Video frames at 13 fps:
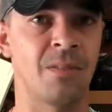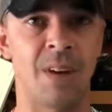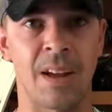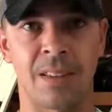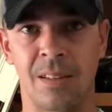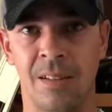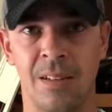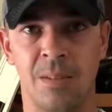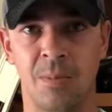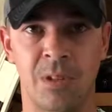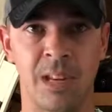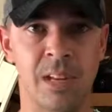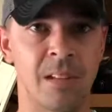fact that it's
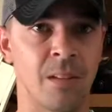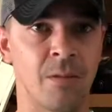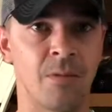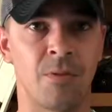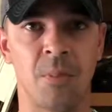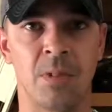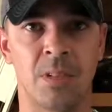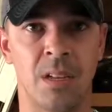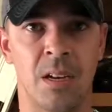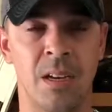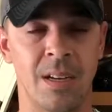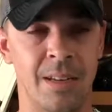protecting you from the sun.